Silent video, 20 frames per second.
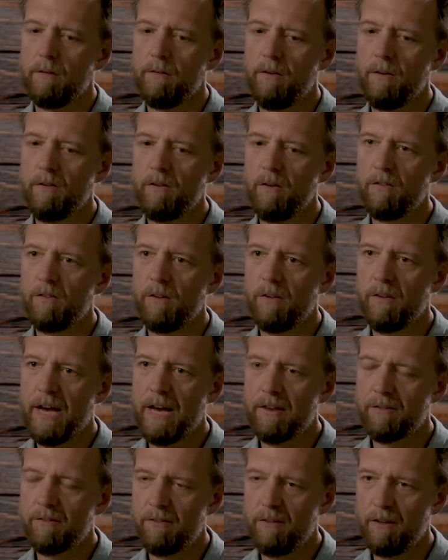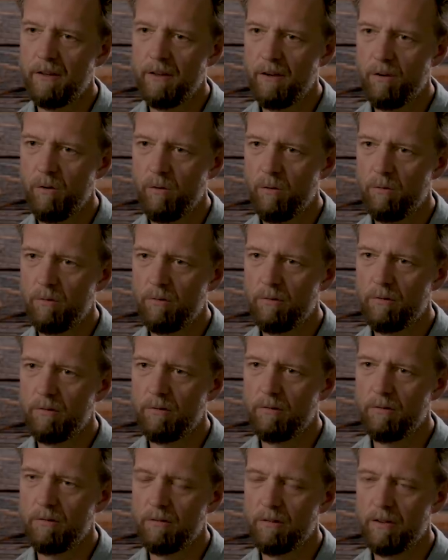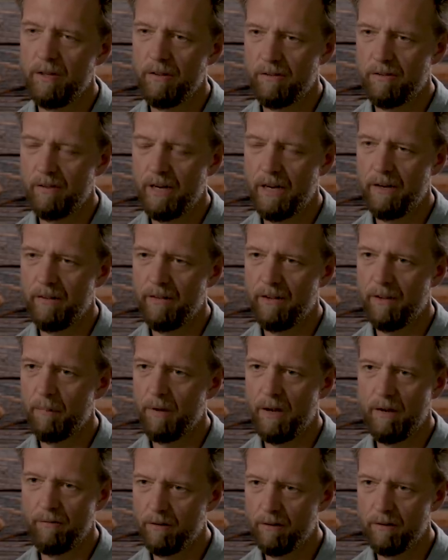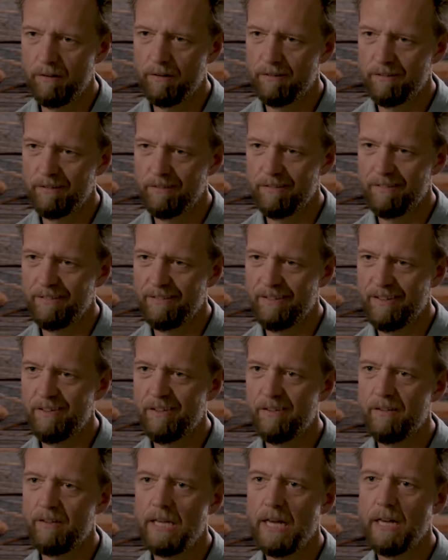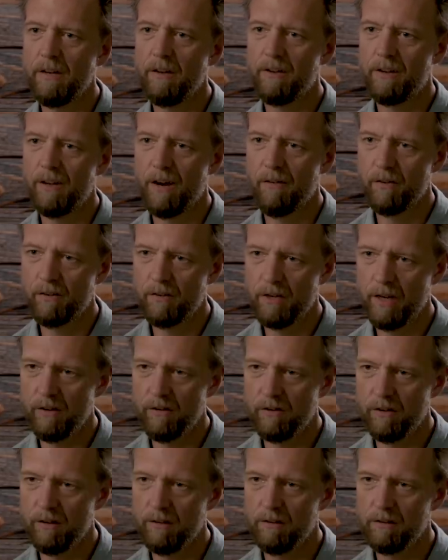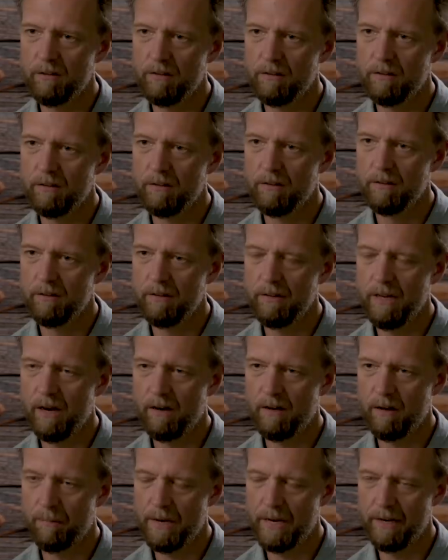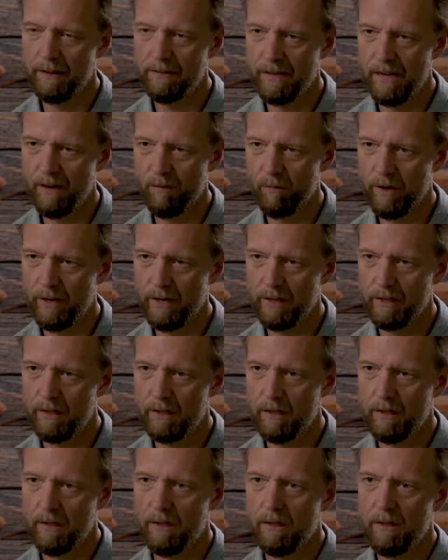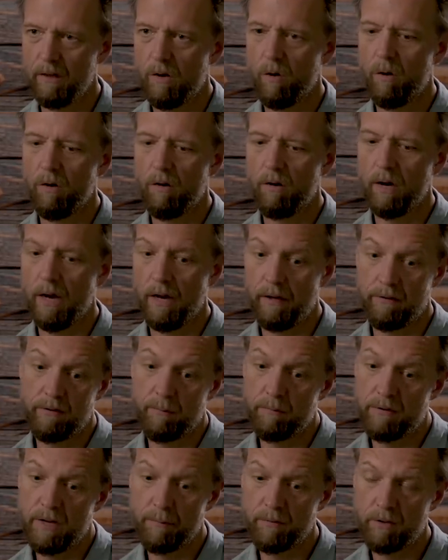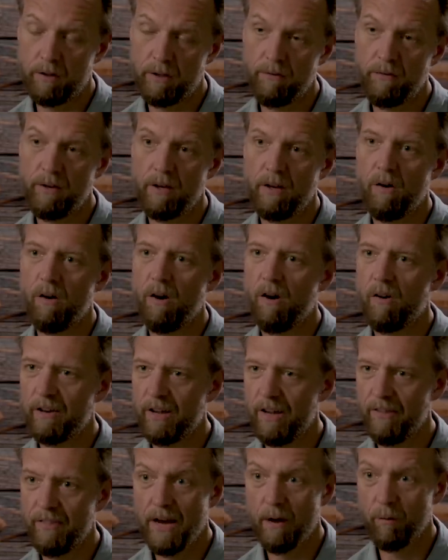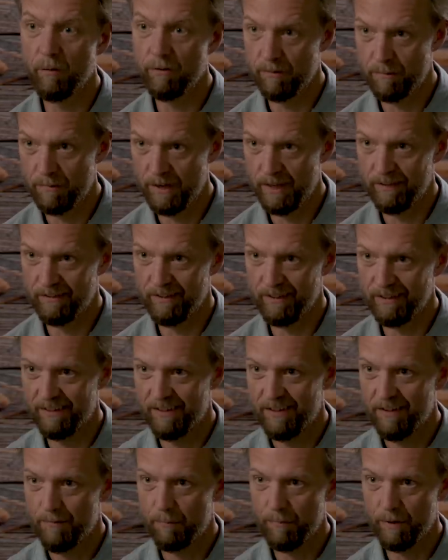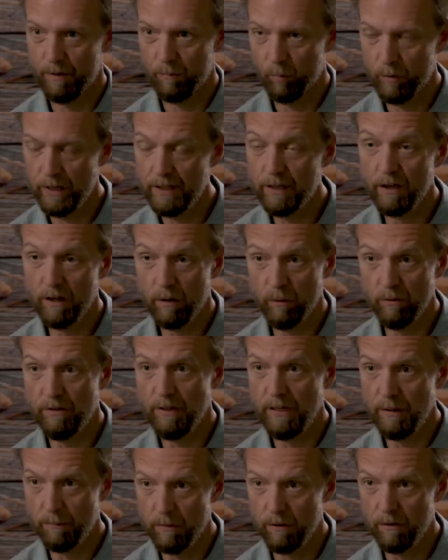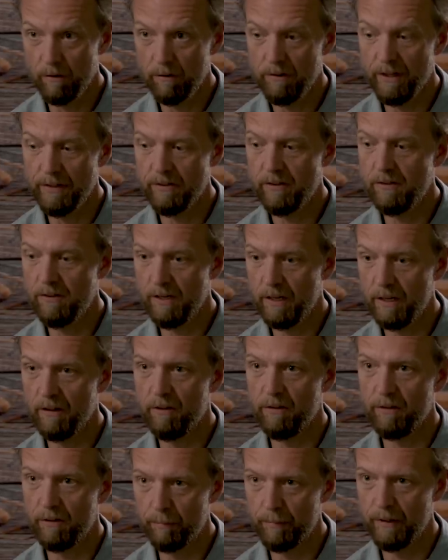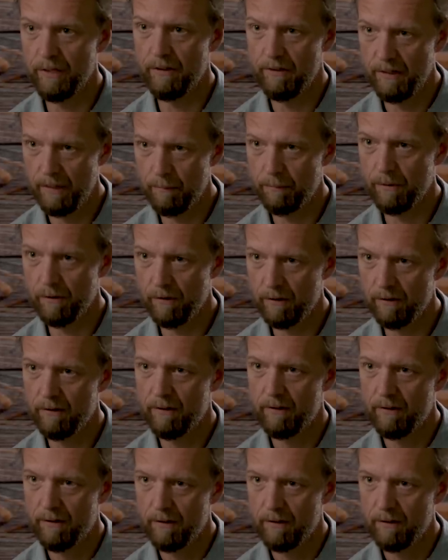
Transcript: this is the last thing you can say to them ever. This is the end of the conversation. Now come at it that way. Sometimes I'll even go, okay, that was amazing, but we can go deeper. Let's dig a little bit deeper.